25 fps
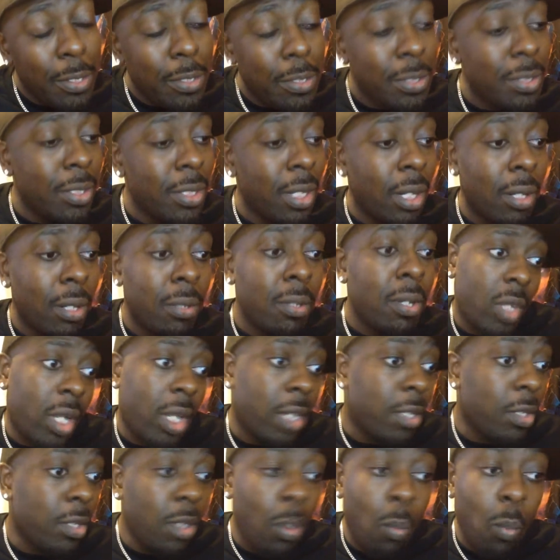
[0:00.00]
You know,
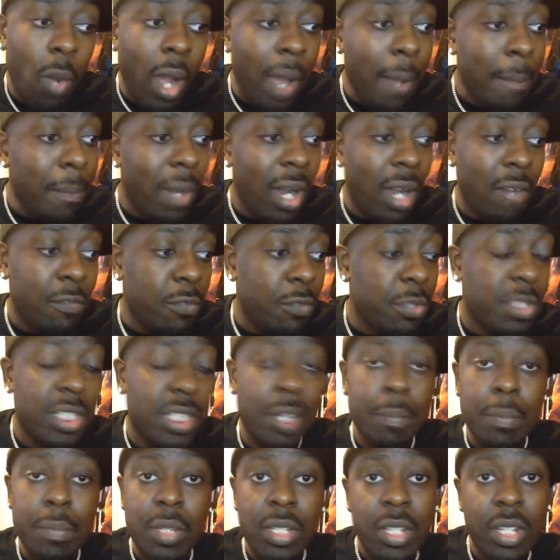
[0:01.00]
I don't know why Marvel
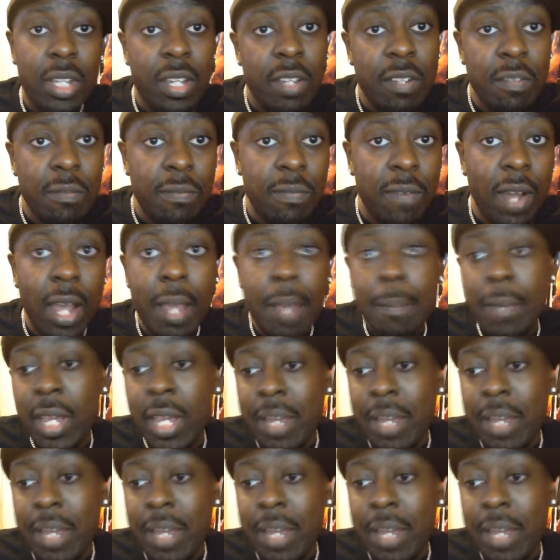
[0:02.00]
sent me the invite.